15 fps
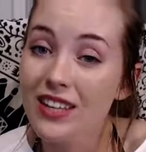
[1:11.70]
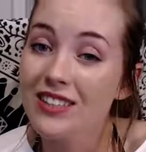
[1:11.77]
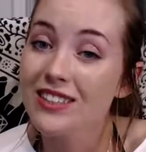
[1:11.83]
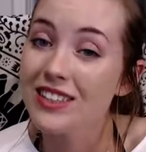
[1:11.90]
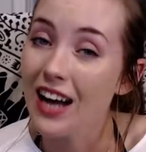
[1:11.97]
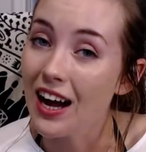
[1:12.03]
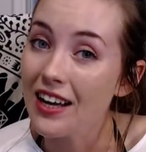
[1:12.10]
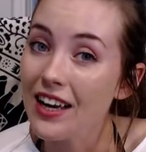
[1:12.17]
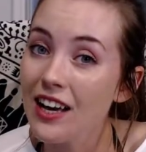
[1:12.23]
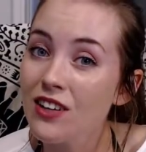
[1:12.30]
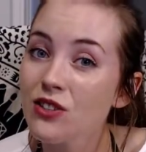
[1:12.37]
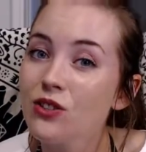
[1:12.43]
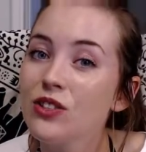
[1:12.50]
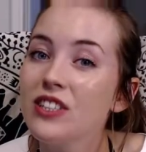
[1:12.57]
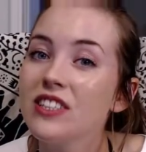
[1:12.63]
Sky
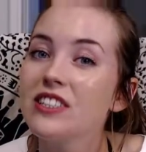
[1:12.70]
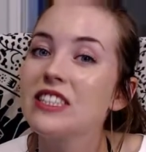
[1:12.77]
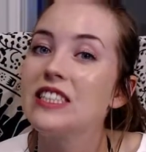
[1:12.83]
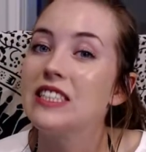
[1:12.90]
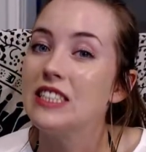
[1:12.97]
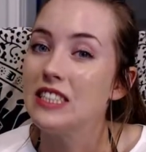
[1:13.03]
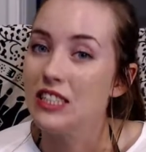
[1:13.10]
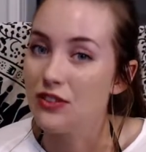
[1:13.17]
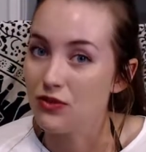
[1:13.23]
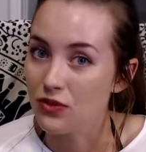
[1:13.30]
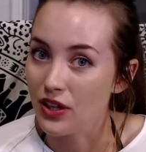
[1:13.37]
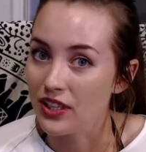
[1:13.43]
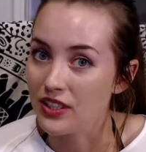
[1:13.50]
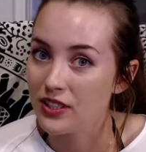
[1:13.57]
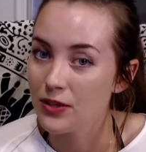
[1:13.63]
Castle is
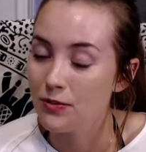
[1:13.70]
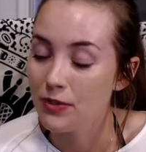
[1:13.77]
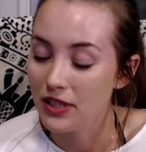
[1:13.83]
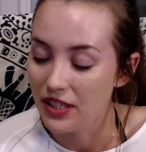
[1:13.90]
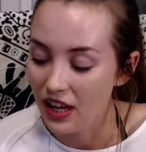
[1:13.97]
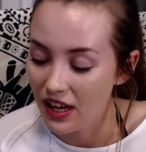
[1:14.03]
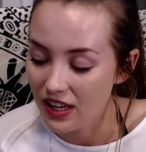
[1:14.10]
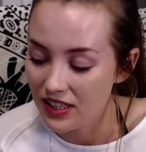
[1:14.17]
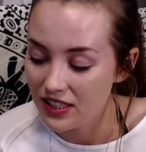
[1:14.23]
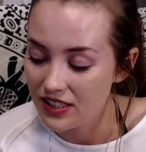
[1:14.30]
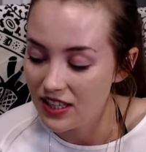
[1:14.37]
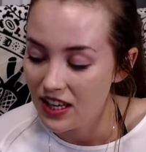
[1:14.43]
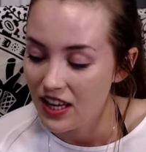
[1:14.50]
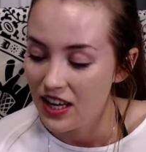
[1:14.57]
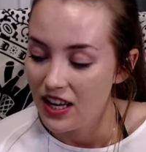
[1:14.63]
different because
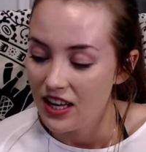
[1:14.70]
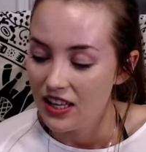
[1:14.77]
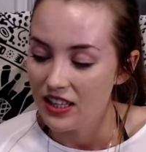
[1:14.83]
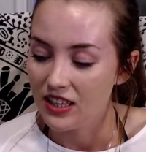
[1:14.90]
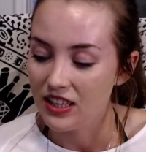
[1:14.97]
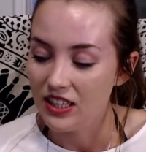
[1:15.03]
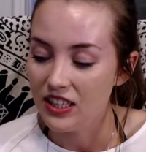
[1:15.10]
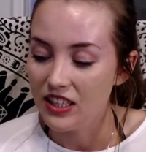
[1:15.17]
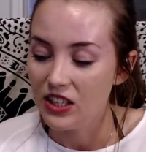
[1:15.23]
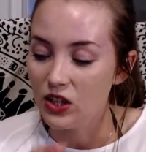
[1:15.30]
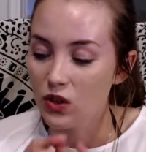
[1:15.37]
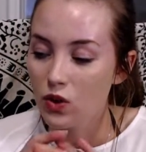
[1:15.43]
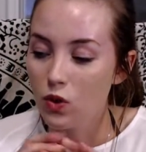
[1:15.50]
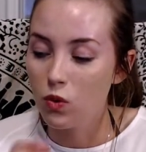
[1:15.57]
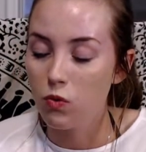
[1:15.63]
the
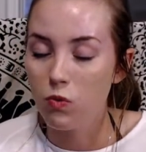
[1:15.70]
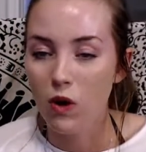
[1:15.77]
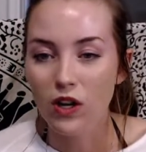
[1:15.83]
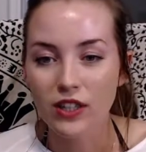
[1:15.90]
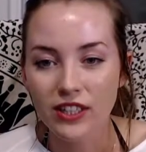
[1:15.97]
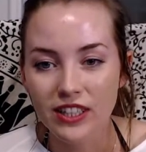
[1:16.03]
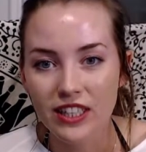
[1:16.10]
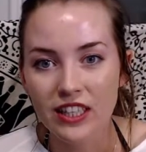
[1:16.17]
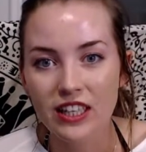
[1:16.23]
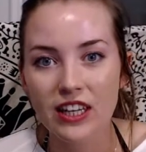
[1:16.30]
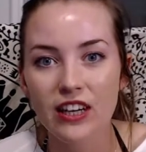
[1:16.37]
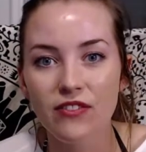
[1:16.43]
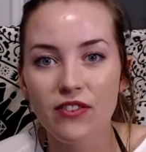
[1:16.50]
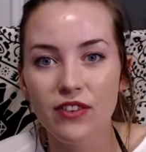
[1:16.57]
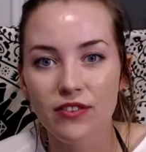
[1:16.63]
quality
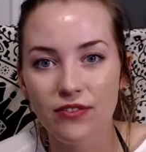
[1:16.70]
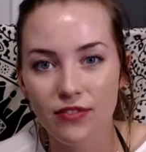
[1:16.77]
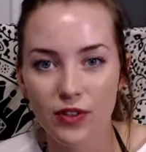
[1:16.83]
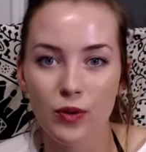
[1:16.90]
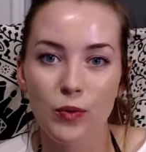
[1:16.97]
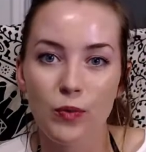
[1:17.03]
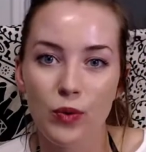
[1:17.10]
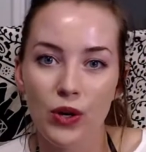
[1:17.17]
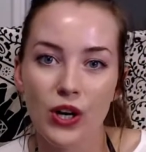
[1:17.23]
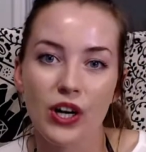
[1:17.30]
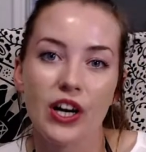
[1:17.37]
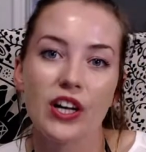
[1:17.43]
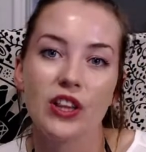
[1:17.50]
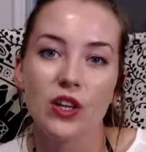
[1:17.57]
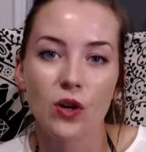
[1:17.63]
of the film work
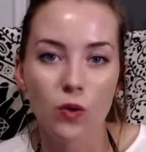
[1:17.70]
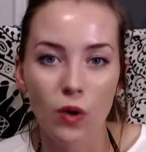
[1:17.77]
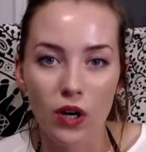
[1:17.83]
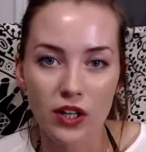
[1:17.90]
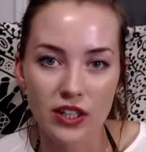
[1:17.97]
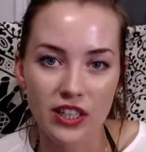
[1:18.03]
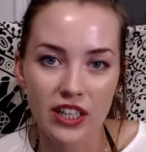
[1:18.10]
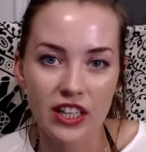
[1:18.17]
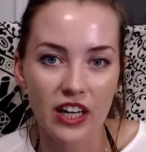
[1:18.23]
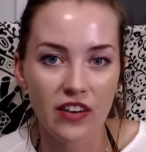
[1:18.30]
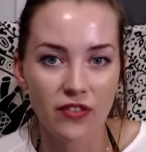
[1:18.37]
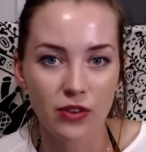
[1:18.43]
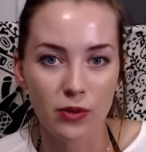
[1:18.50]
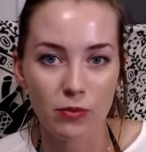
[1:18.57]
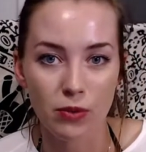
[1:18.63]
and the quality
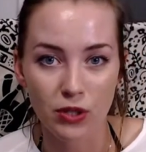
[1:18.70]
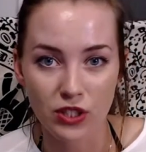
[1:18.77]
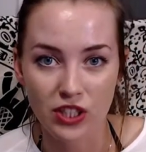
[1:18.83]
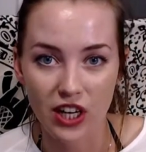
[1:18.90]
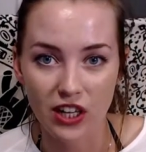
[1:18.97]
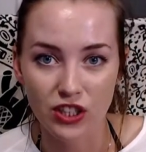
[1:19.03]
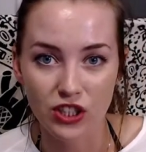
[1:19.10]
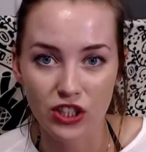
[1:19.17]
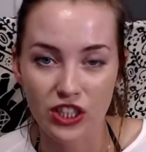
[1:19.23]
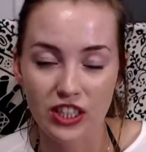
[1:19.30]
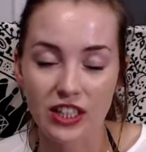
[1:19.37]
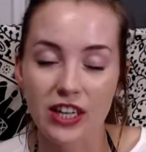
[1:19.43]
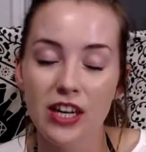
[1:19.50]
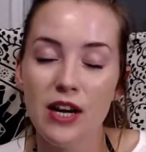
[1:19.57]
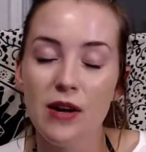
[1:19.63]
of the
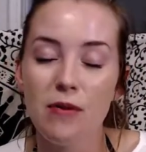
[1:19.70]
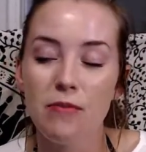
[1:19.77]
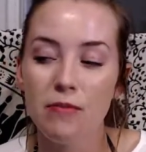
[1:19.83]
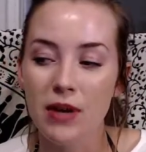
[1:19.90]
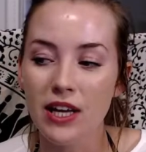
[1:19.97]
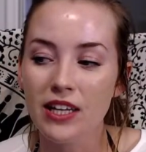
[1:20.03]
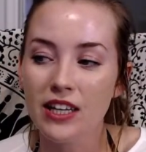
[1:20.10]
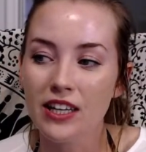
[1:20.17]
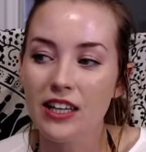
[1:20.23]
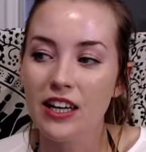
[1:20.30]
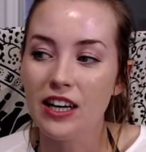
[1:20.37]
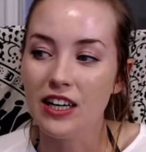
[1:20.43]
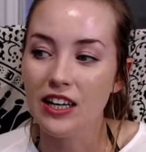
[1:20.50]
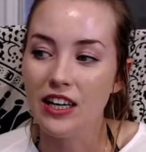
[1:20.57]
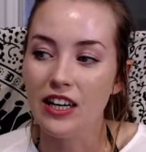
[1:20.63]
production make it
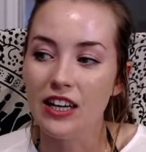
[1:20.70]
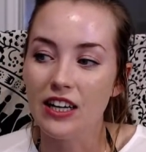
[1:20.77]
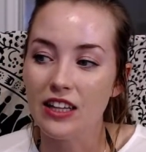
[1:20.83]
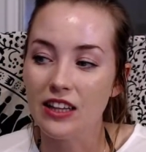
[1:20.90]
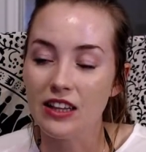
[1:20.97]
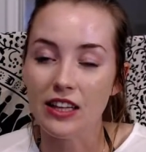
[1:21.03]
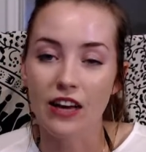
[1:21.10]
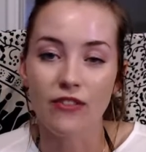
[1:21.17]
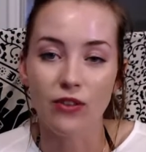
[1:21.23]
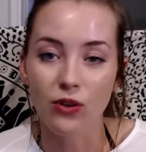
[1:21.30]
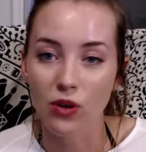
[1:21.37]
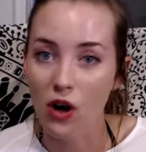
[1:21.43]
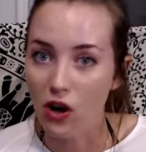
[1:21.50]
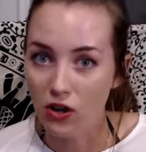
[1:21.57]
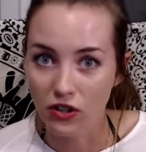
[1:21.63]
a level
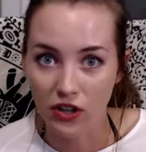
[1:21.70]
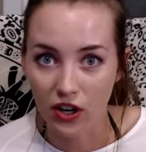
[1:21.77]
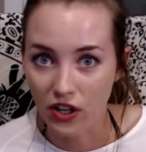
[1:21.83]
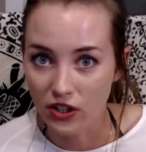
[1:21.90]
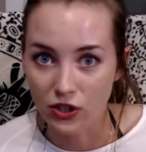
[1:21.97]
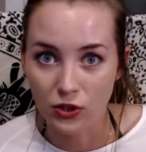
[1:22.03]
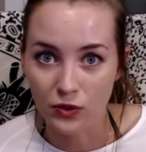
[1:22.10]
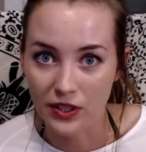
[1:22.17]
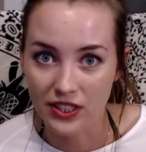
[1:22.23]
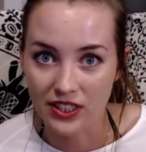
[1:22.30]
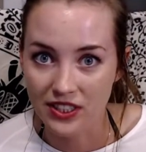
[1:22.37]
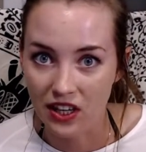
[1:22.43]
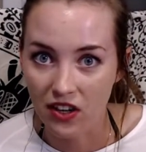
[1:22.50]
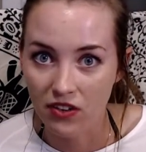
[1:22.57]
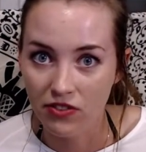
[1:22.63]
all onto
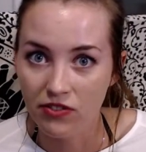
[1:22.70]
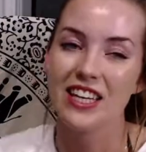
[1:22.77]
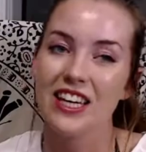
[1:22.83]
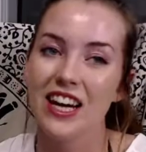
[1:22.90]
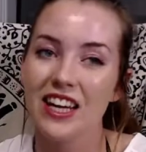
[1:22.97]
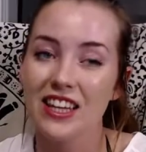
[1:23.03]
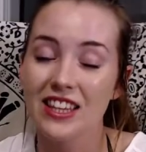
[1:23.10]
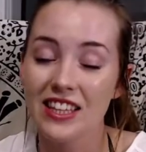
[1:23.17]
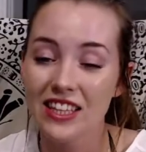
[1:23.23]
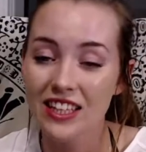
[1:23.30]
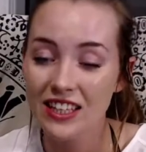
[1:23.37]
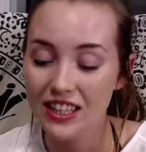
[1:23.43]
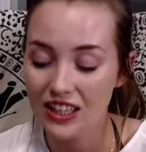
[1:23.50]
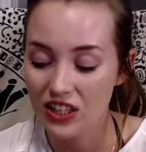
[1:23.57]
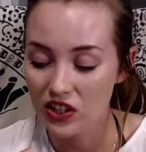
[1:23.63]
itself. And I
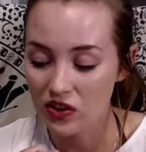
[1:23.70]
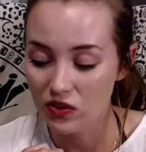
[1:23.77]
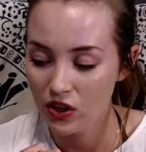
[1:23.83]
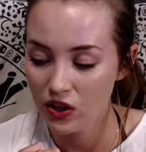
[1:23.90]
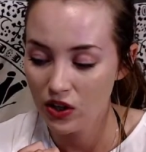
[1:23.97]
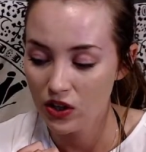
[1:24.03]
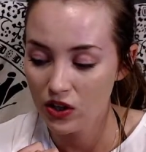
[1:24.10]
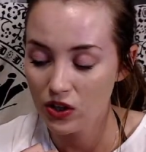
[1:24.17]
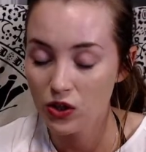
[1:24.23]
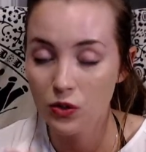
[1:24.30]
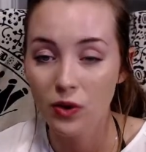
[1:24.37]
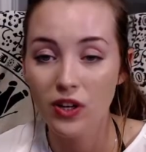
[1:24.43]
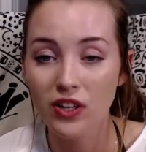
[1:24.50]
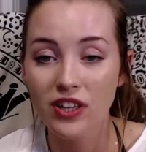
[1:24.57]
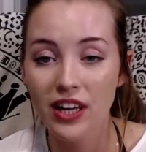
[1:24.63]
think if you
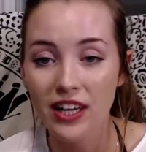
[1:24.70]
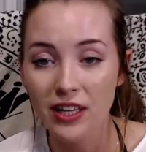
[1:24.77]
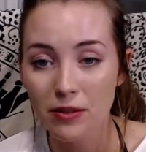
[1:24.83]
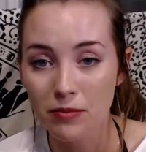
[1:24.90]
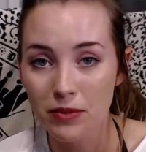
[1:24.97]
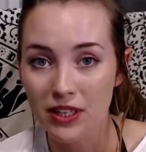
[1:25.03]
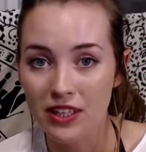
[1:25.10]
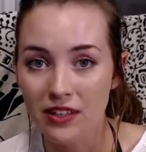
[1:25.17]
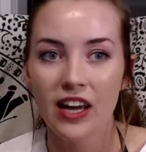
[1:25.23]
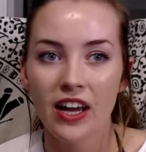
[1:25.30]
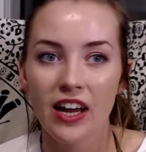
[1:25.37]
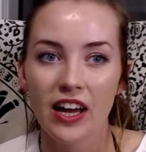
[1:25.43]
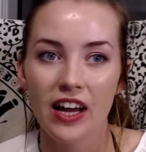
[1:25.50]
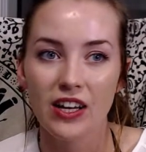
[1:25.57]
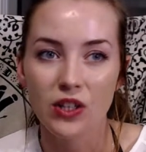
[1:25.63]
are like me
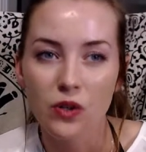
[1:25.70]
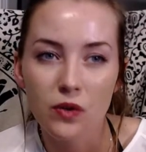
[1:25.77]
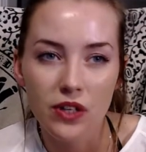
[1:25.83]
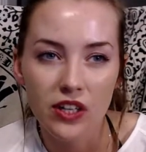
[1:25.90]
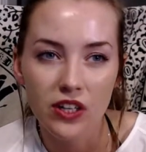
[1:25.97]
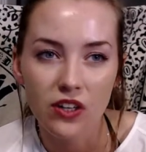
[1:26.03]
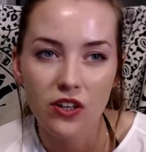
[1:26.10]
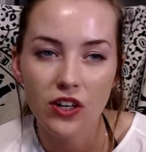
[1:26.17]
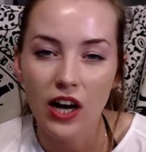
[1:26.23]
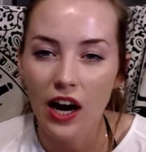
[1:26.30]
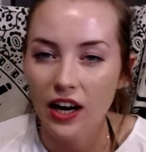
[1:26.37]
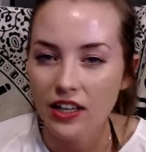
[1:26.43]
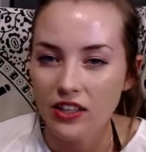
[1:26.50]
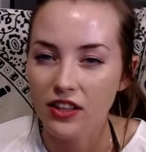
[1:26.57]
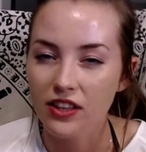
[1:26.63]
and you hear
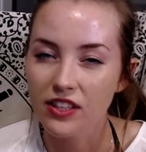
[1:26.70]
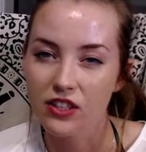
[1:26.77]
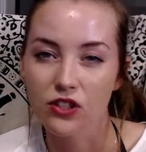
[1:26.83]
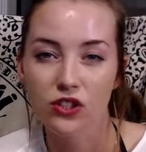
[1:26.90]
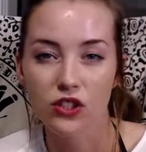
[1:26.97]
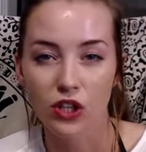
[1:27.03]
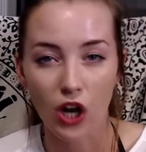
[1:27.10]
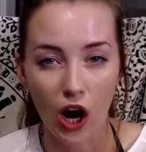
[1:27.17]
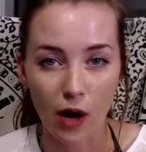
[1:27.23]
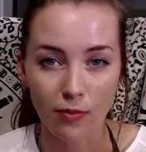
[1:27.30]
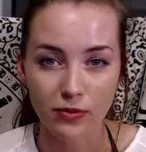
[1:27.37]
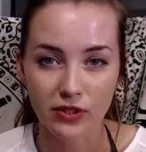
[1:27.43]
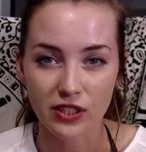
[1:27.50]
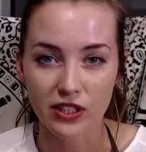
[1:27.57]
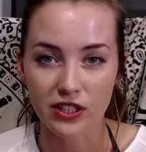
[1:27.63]
kind of this
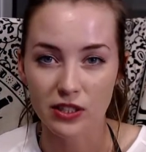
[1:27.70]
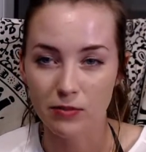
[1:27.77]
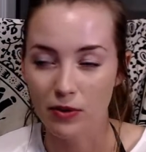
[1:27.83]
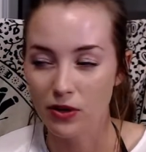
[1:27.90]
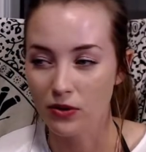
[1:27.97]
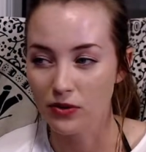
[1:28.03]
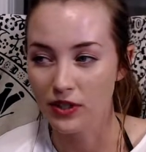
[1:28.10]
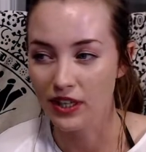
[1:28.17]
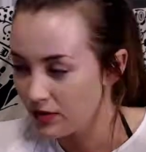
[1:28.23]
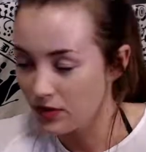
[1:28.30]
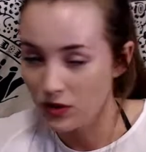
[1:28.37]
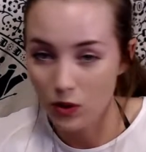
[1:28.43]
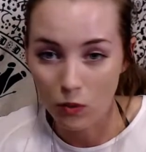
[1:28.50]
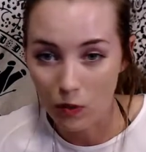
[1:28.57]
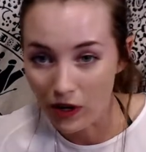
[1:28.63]
synopsis about like
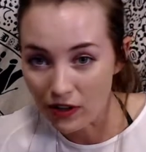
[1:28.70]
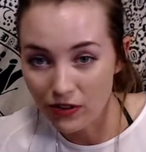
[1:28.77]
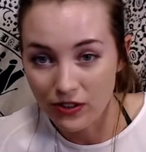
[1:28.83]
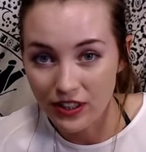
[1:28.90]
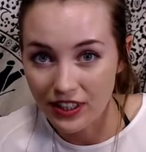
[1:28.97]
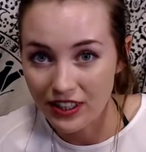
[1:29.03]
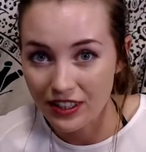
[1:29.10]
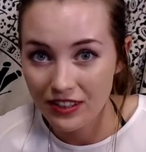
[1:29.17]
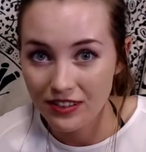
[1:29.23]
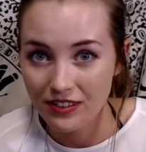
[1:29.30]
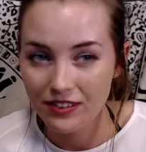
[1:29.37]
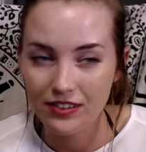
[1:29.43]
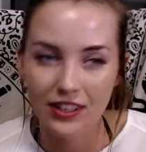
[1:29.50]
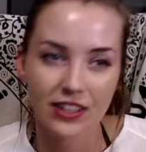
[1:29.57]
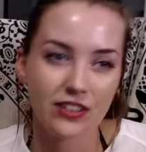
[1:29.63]
the wealthy
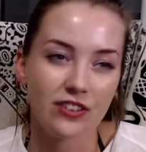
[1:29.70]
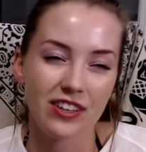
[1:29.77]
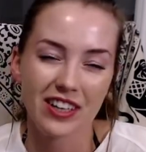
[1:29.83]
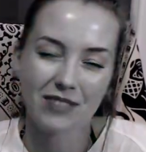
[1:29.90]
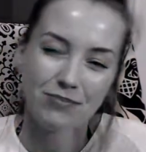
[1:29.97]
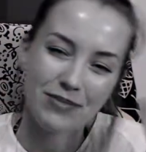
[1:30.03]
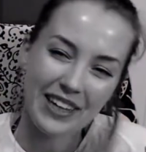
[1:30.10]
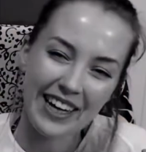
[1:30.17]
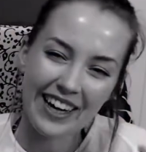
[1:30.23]
and you're like, nah,